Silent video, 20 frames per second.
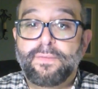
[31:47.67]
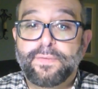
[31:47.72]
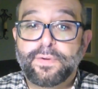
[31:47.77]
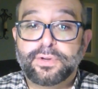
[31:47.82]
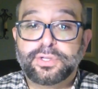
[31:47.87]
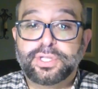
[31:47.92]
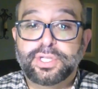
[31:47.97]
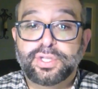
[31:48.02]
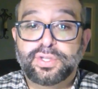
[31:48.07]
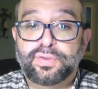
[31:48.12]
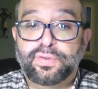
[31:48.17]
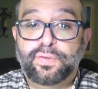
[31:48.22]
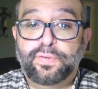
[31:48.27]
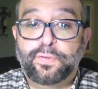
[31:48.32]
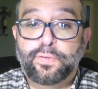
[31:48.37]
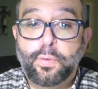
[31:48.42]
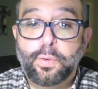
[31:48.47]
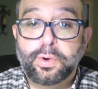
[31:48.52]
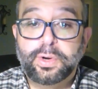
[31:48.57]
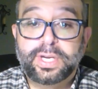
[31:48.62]
verses
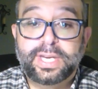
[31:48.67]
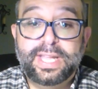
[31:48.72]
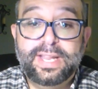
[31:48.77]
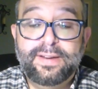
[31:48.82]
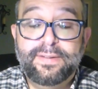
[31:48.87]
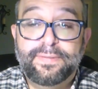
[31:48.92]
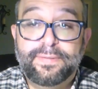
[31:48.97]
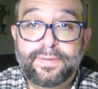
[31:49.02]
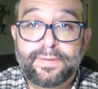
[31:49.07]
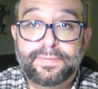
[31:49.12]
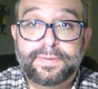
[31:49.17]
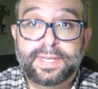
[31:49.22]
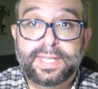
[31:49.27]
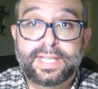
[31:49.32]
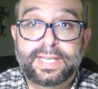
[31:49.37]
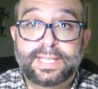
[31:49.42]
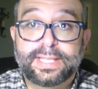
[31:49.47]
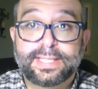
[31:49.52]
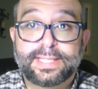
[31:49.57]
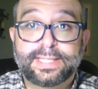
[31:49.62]
14,
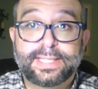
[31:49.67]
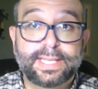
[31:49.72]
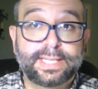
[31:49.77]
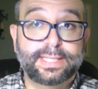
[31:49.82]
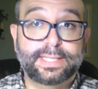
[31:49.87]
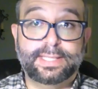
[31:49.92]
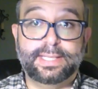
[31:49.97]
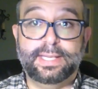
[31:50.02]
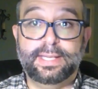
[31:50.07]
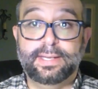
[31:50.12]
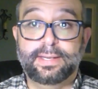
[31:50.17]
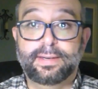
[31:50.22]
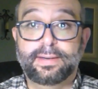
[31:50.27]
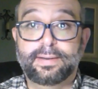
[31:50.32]
15, and 16,